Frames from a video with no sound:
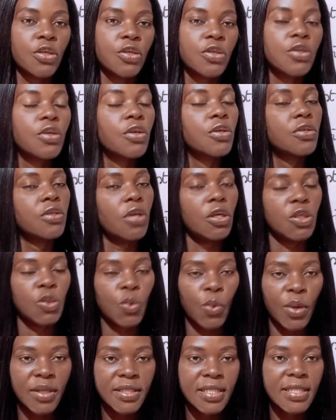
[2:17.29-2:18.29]
So
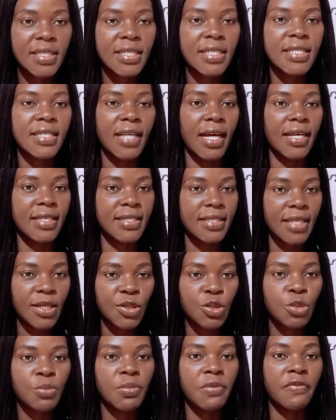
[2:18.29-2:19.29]
such quantities are
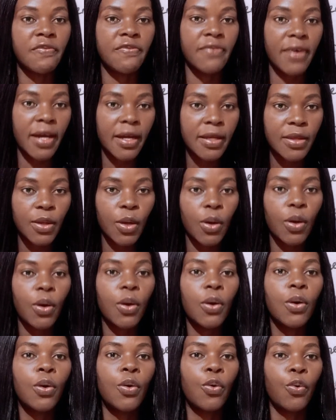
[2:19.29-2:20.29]
said to be
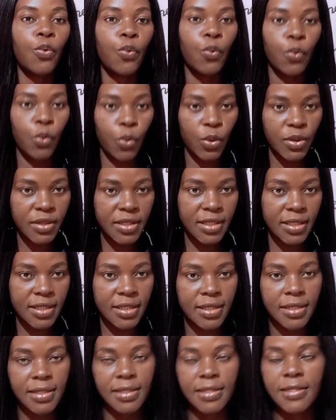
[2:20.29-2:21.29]
vector
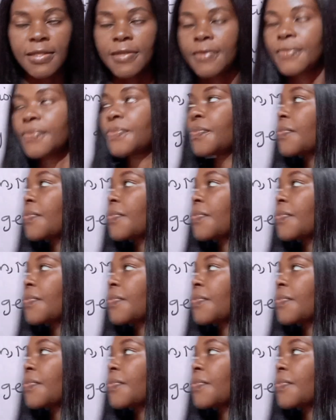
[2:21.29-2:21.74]
quantities.